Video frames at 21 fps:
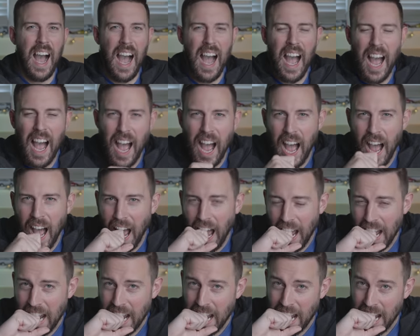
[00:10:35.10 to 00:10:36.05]

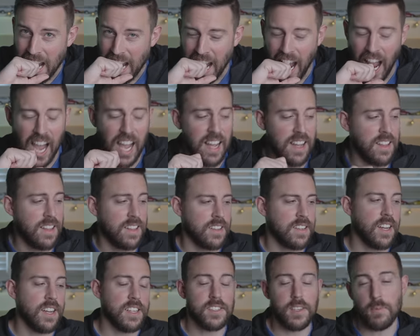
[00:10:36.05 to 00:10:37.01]
Ah.
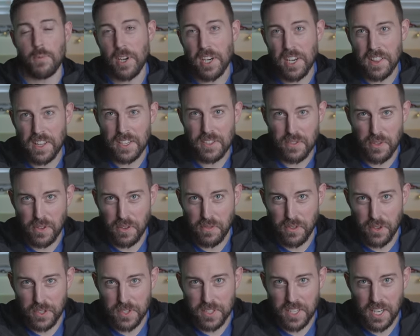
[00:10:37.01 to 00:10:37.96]
Guys, I'm reading this for the
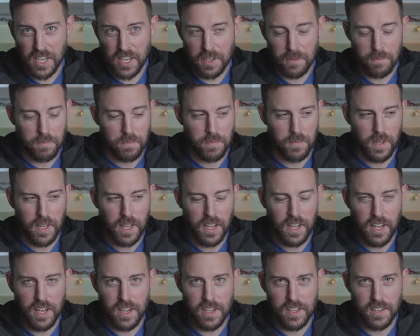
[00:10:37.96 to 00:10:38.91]
first time
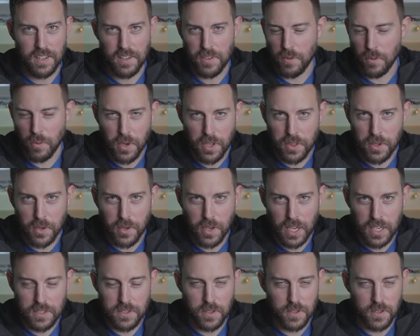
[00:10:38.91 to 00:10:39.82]
with you guys.